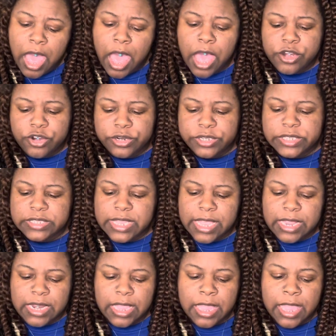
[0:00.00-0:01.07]

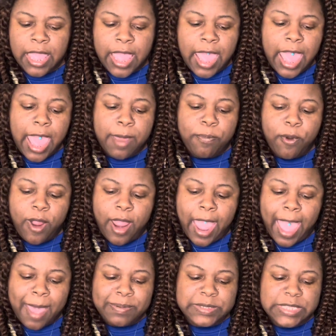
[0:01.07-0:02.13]
understanding, and
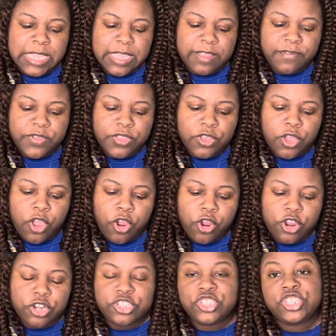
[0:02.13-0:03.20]
perhaps even the
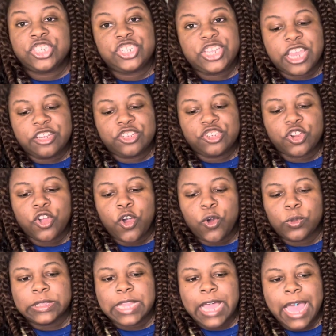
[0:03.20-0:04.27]
courage to change your
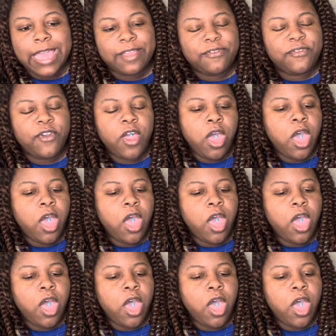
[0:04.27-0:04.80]
own life.